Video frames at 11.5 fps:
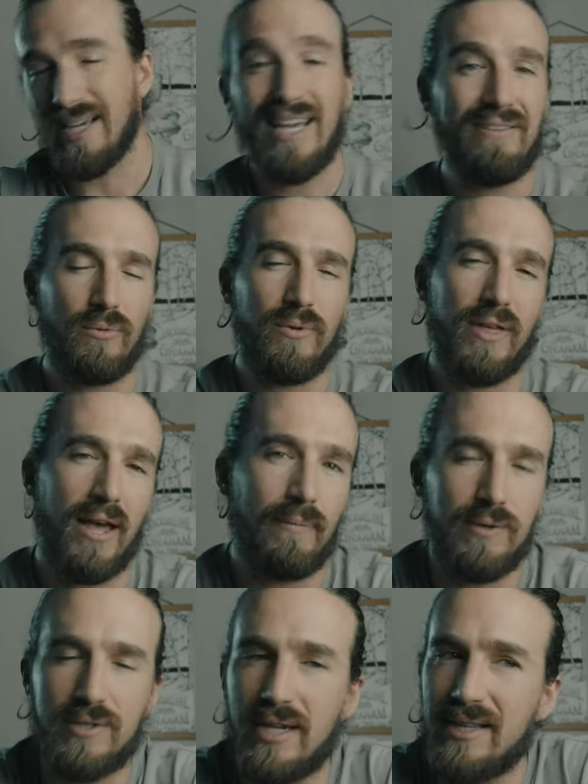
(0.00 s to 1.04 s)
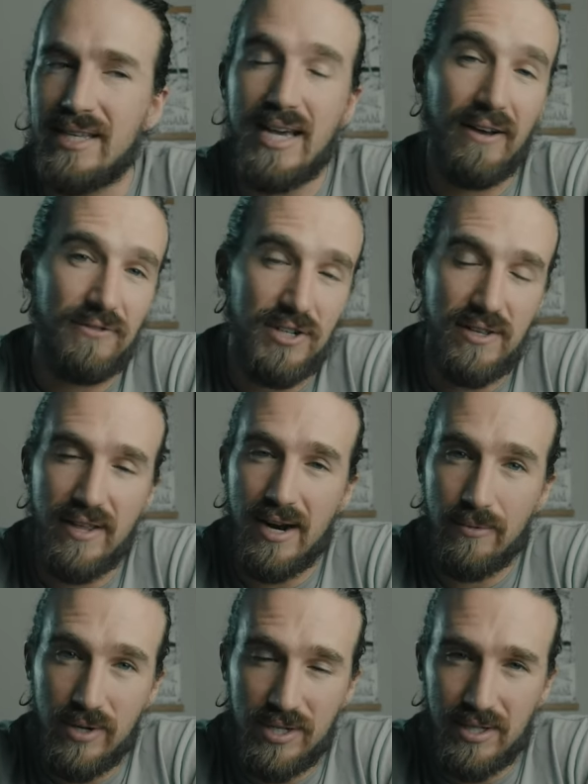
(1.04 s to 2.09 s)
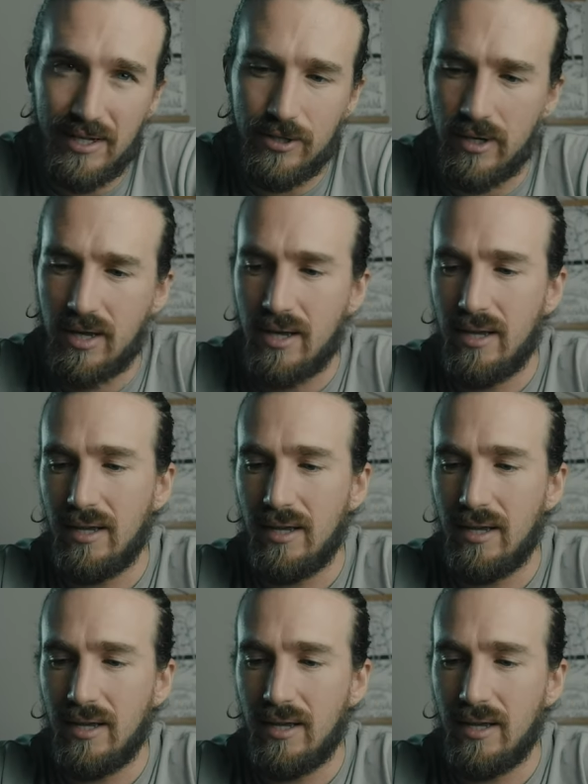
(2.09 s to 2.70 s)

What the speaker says: Even with cameras like the FG that I recently took,